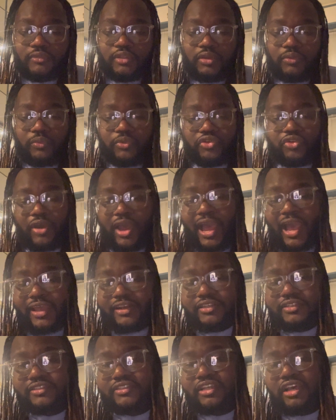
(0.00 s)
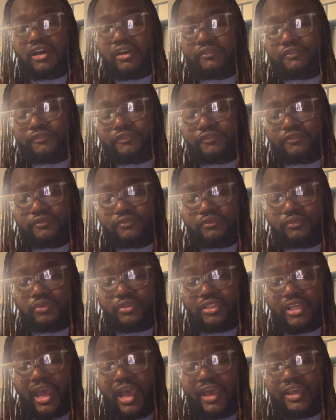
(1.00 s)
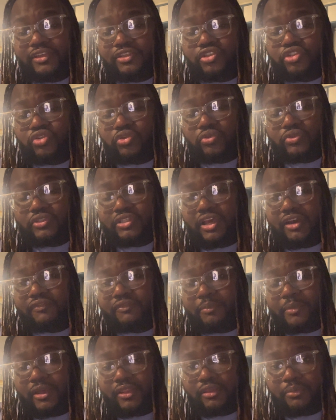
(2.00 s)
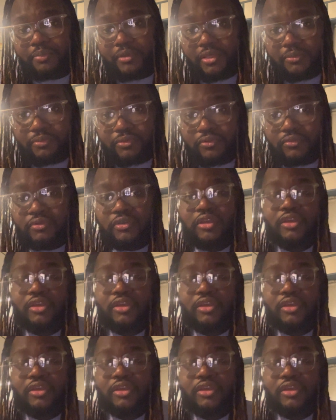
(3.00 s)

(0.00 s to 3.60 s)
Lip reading: when you hide yourself, when you hide your true self from other people,